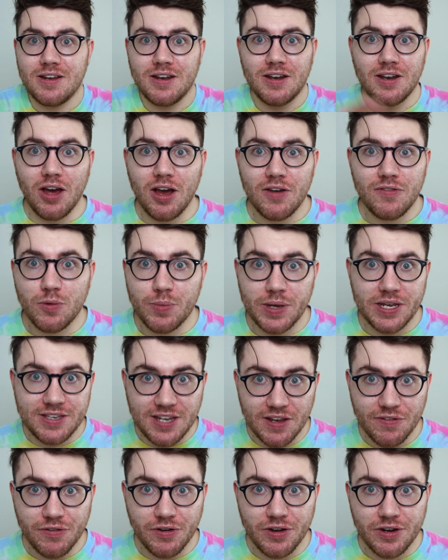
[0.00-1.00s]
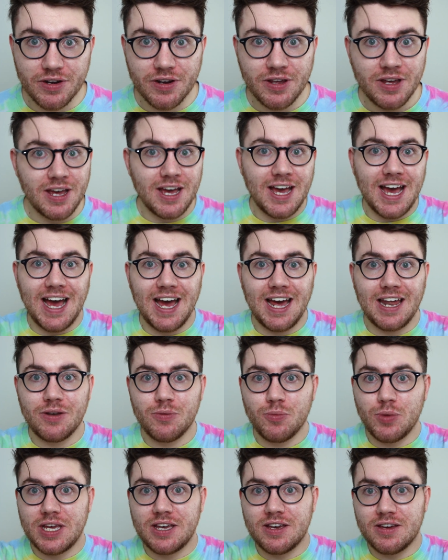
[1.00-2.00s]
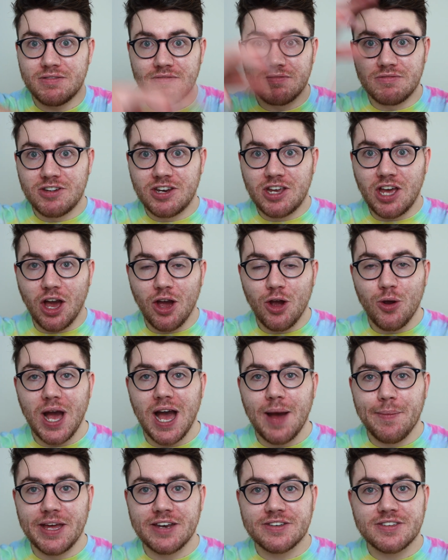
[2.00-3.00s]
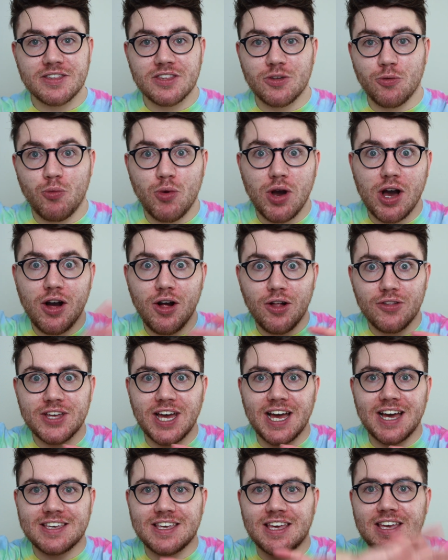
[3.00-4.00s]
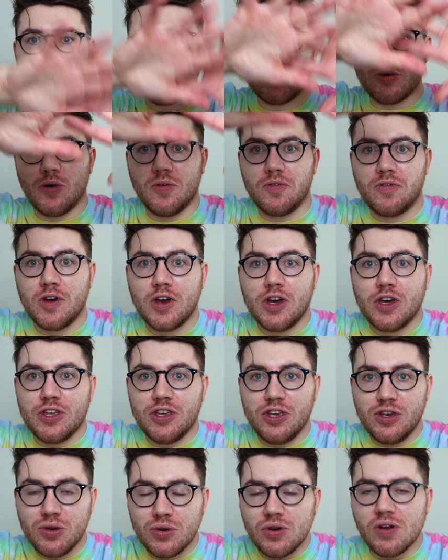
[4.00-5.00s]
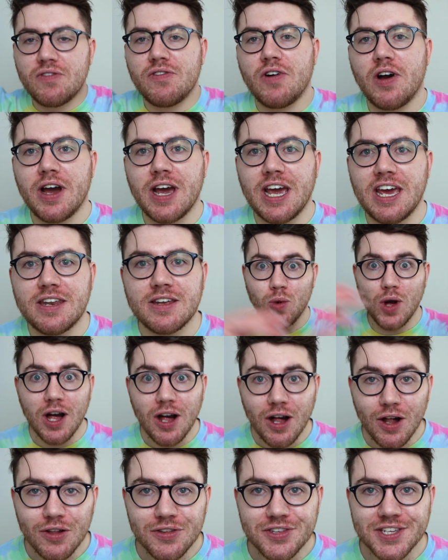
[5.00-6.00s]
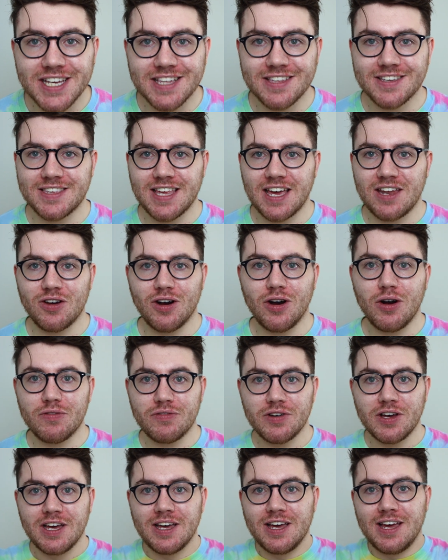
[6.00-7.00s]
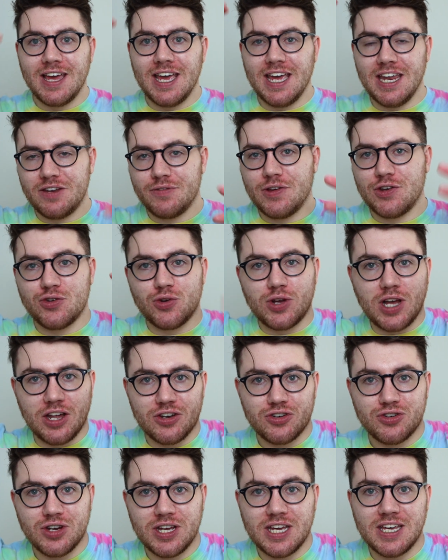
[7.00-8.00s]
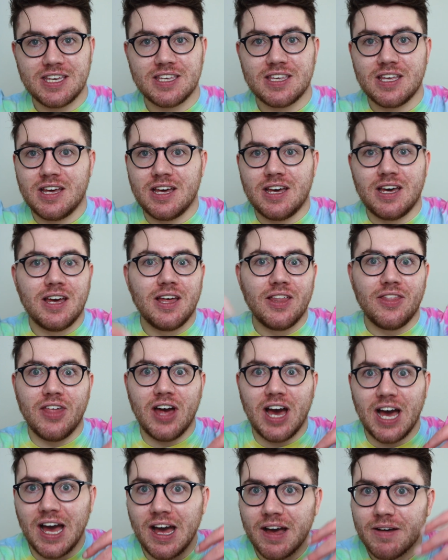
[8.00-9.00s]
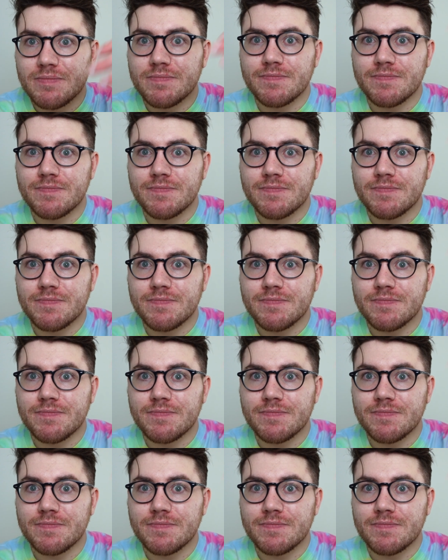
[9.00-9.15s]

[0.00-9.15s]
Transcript: life will be different, and we could cohabit the world as a sort of unified world instead of individual countries that